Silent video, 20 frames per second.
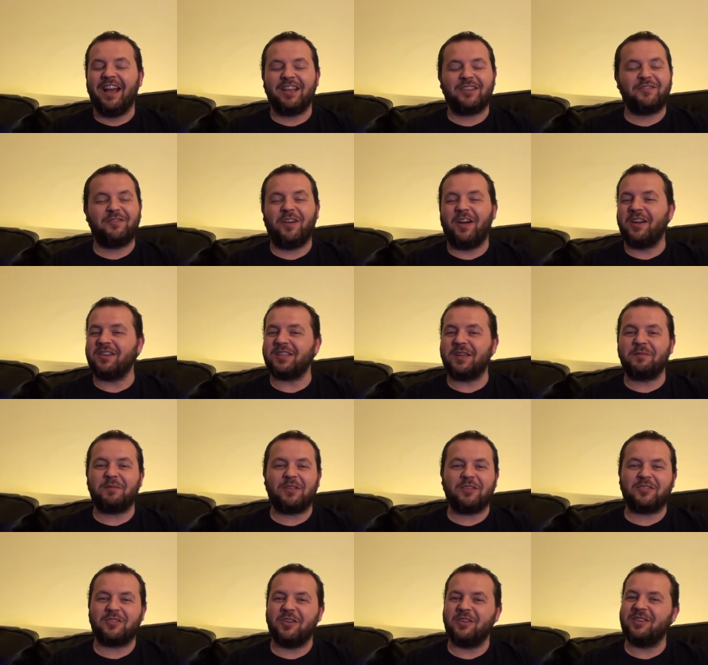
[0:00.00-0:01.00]
As far as I'm
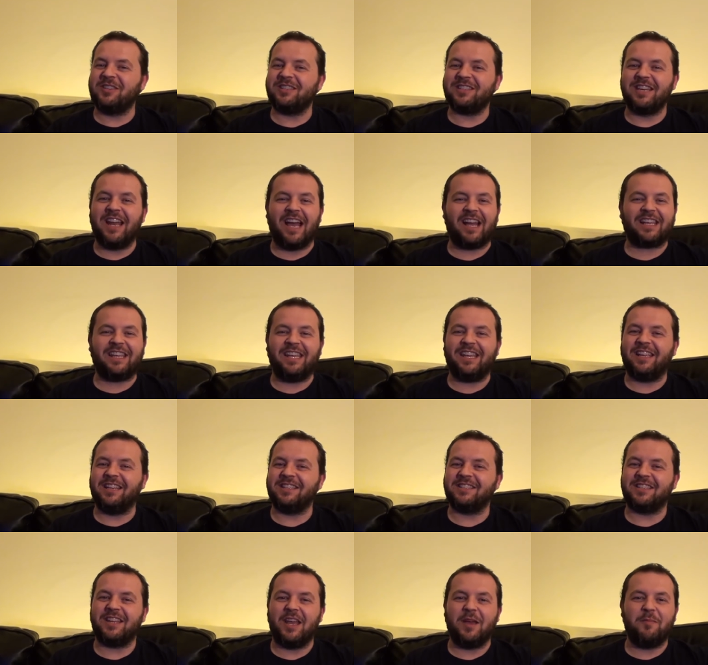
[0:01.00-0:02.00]
concerned, Snacky
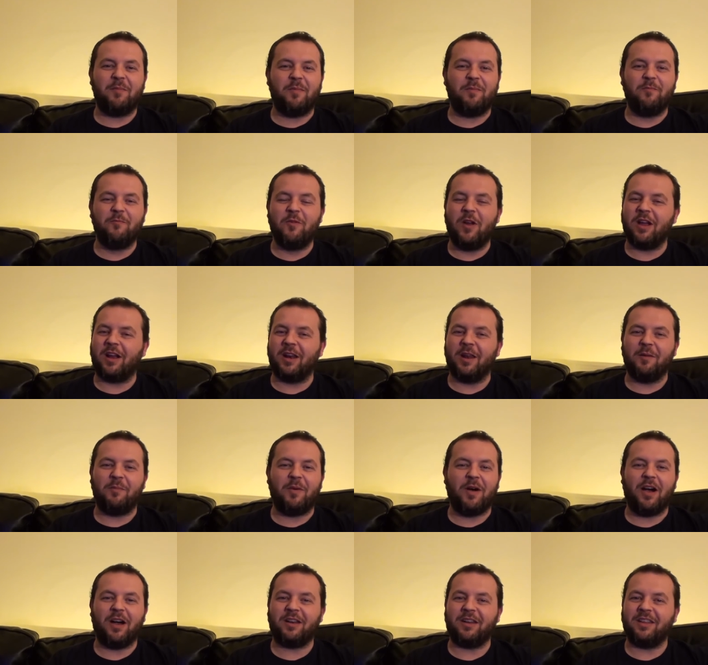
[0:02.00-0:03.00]
can stay a regular
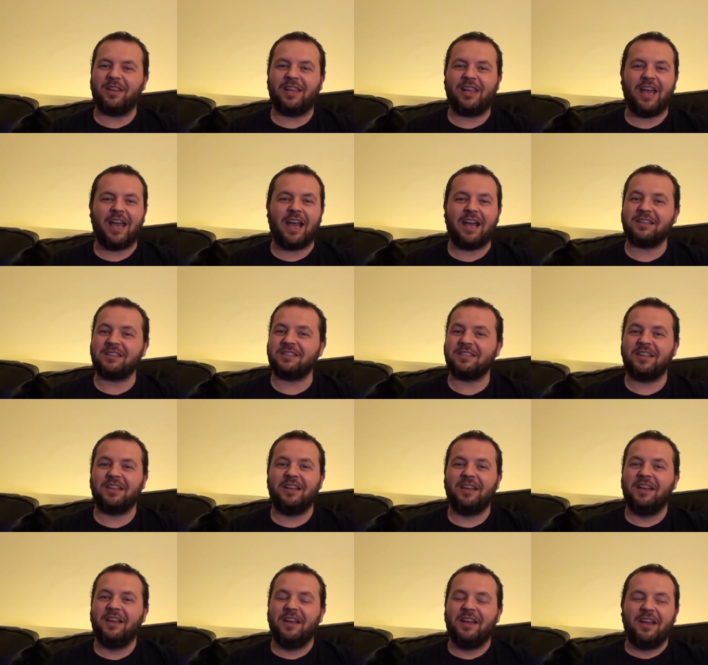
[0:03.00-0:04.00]
part of the cast.
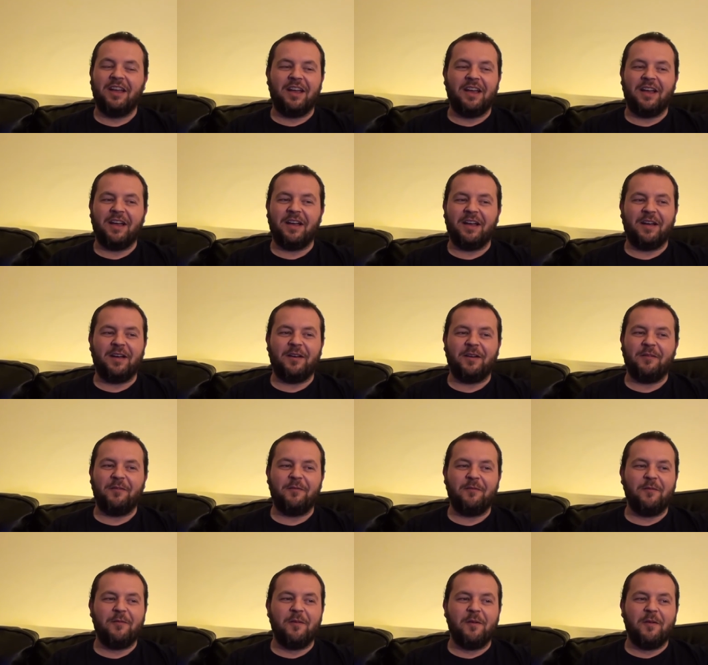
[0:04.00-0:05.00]

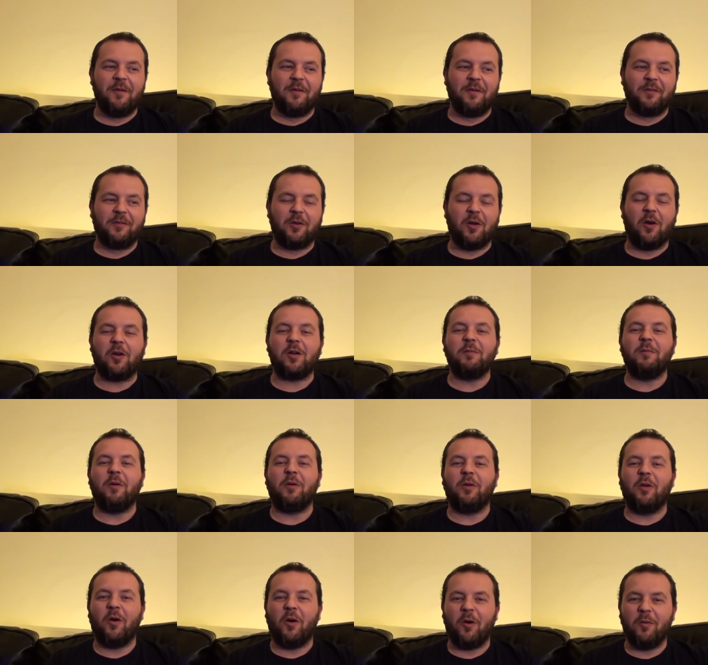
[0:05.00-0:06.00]
Um, talk
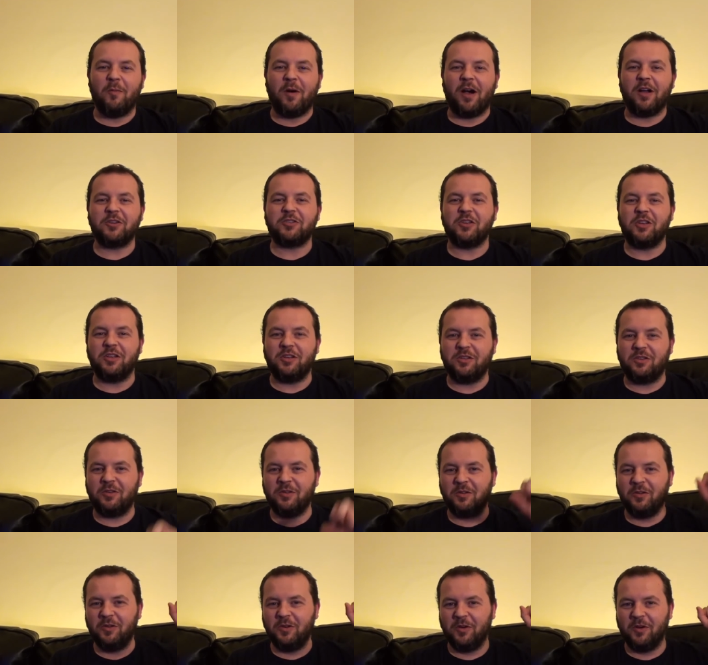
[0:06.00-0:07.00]
about homaging
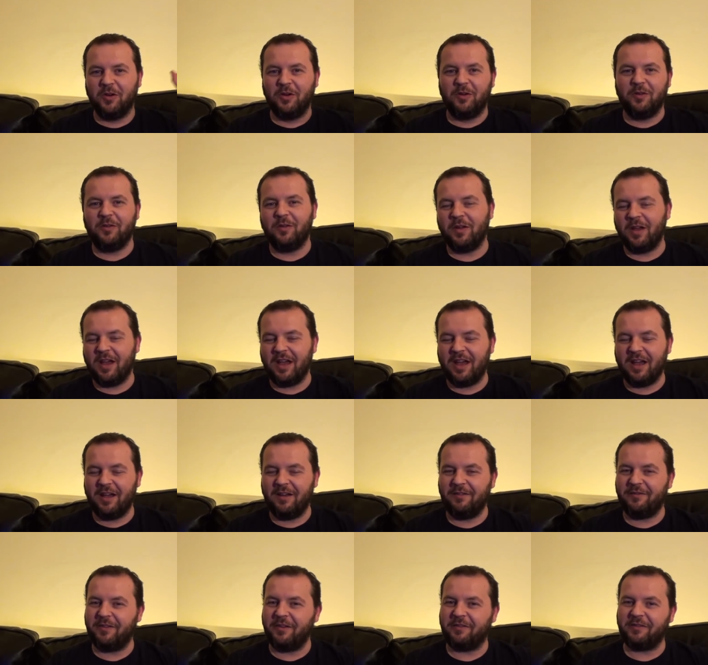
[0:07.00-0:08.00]
to
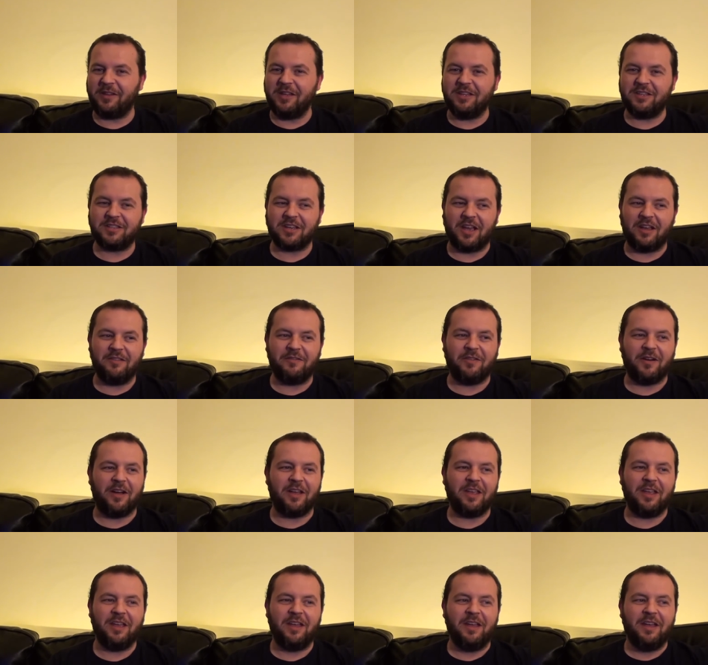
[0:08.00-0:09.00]
uh, fifties
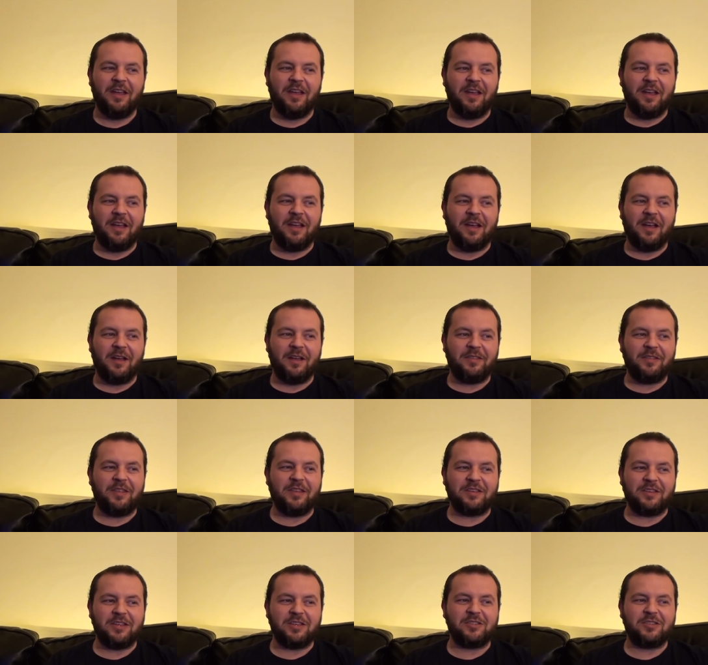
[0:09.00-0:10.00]
sci-fi. Uh,
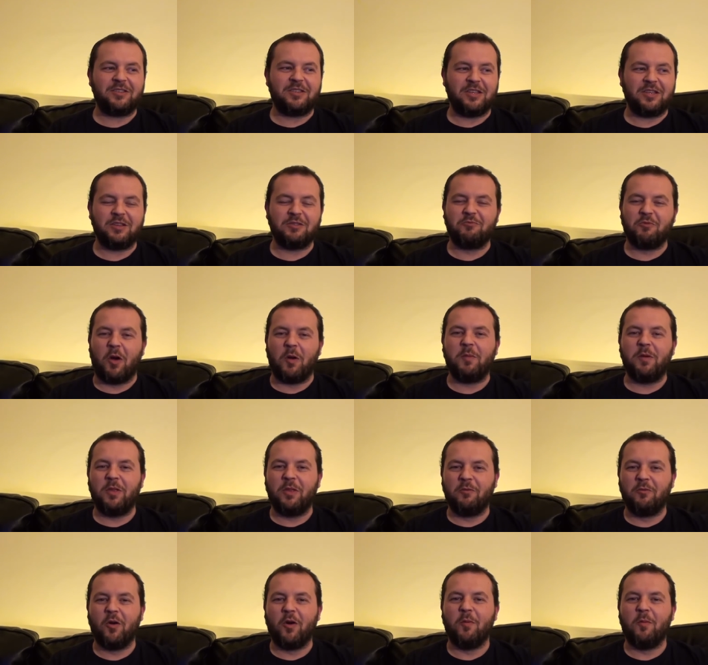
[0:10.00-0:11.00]
this is this is Robbie
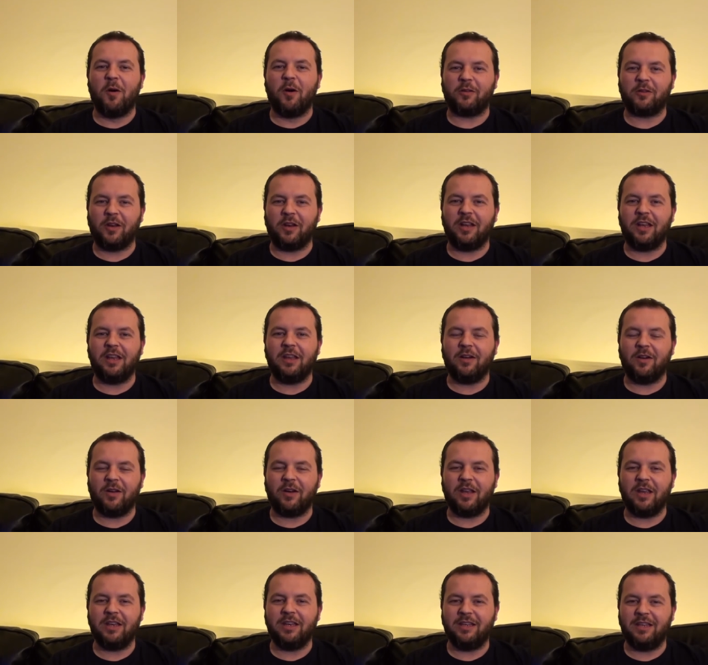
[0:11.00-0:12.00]
the Robot on a
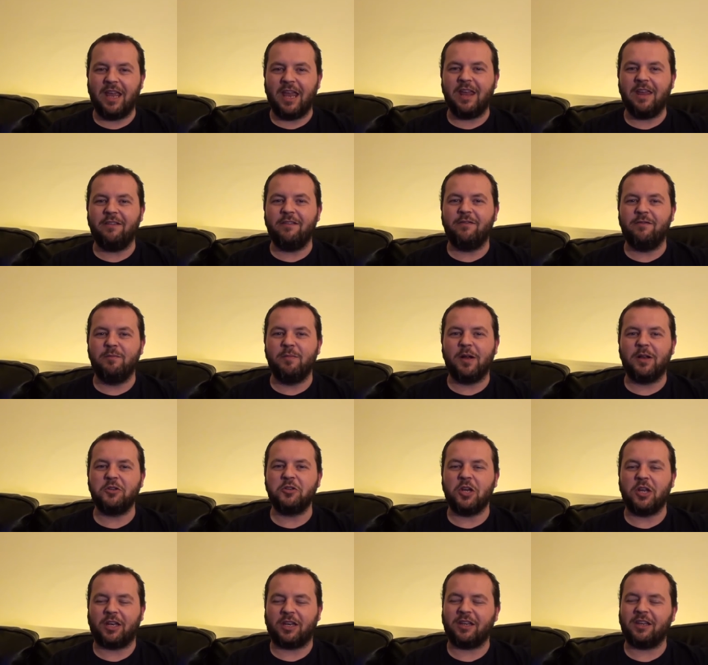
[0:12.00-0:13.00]
on a Dave
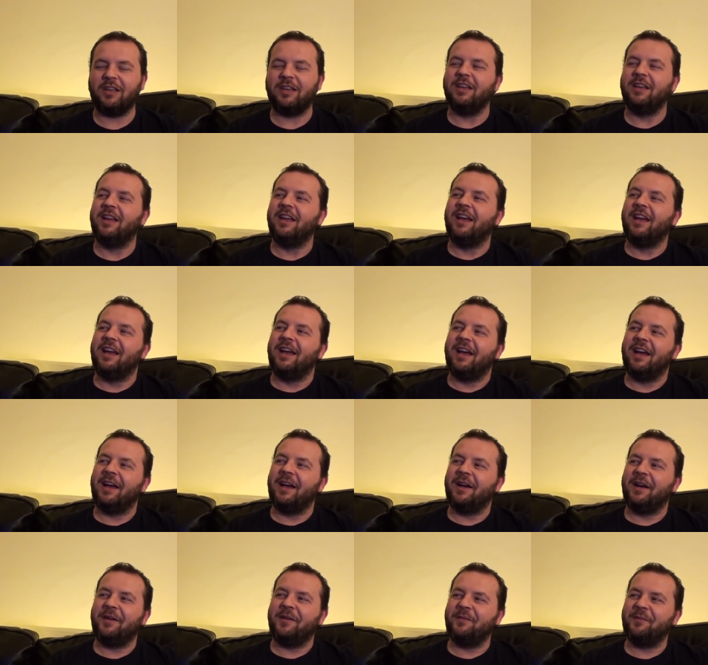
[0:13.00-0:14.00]
budget.
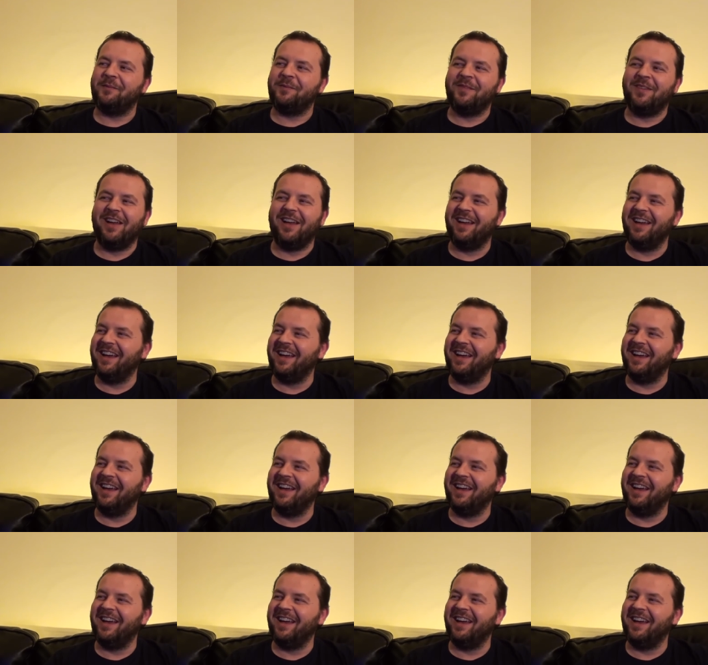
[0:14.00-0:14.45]
Um,